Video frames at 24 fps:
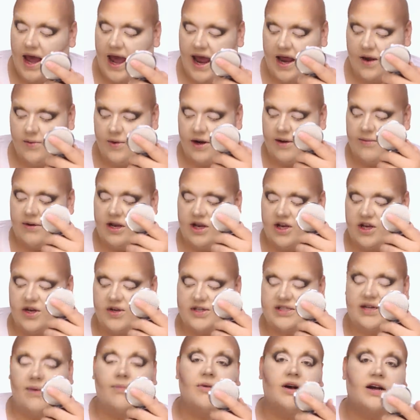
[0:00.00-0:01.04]
And what I'm gonna do
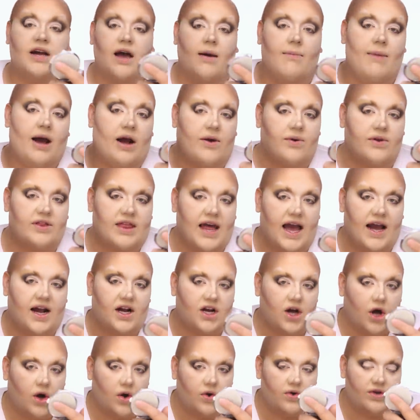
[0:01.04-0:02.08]
is I'm gonna come back with that
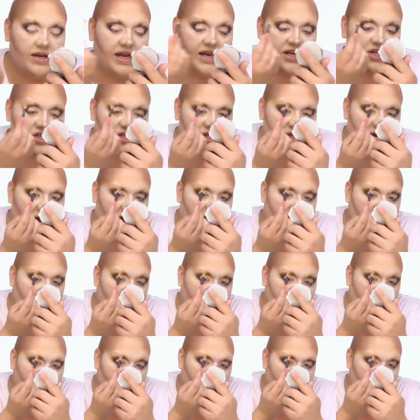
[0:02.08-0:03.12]
goldish color
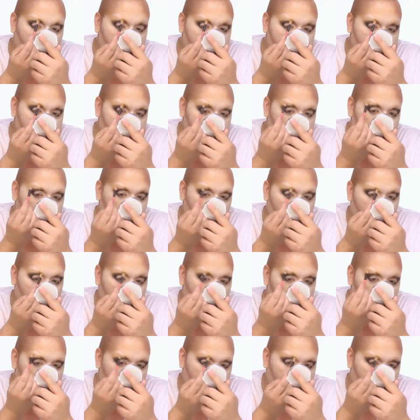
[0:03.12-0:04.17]
first.
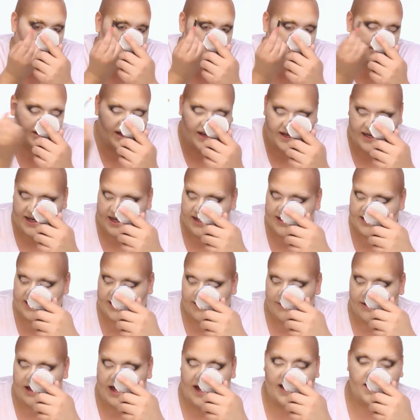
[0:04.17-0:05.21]
I'm gonna blend in
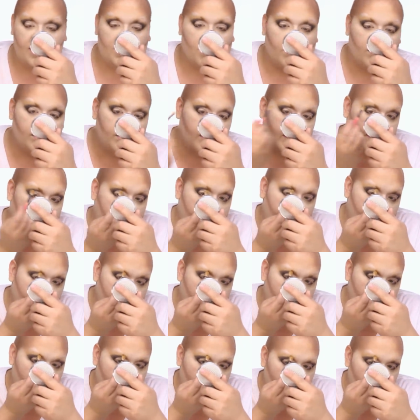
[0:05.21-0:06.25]
some of that gold again.